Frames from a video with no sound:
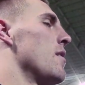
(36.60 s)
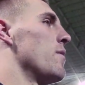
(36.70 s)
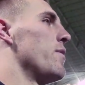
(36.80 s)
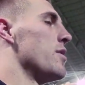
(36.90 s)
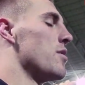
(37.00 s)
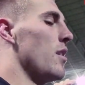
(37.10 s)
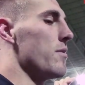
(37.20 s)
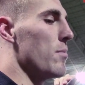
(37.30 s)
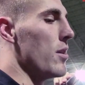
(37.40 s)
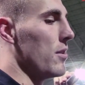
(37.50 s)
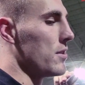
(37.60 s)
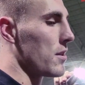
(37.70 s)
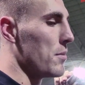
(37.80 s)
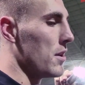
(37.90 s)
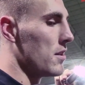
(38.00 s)
you know, finish it off tomorrow. And
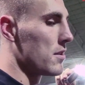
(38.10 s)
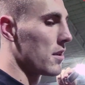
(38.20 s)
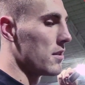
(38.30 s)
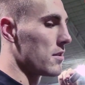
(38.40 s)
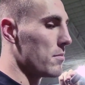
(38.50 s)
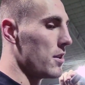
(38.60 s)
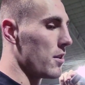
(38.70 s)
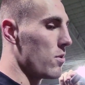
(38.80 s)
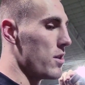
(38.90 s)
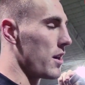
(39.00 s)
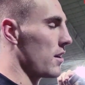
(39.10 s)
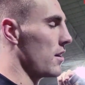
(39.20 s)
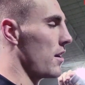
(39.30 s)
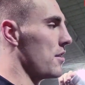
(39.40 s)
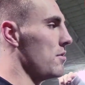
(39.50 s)
it's gonna be here quick.
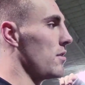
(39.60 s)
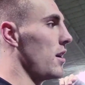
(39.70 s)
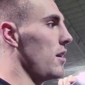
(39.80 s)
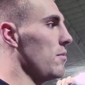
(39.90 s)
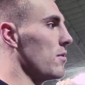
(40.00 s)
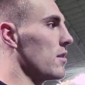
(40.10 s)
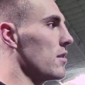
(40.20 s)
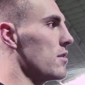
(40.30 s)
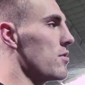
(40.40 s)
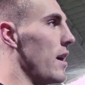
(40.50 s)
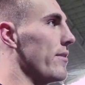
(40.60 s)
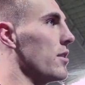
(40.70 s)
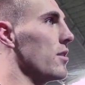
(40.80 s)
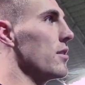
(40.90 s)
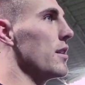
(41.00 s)
Noon game. We're
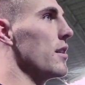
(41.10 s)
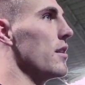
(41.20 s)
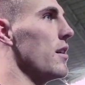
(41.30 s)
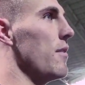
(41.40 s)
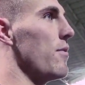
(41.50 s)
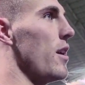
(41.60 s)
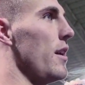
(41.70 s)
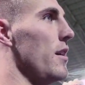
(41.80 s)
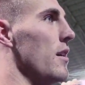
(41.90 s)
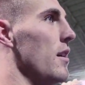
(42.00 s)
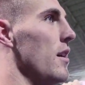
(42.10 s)
traveling early on Friday.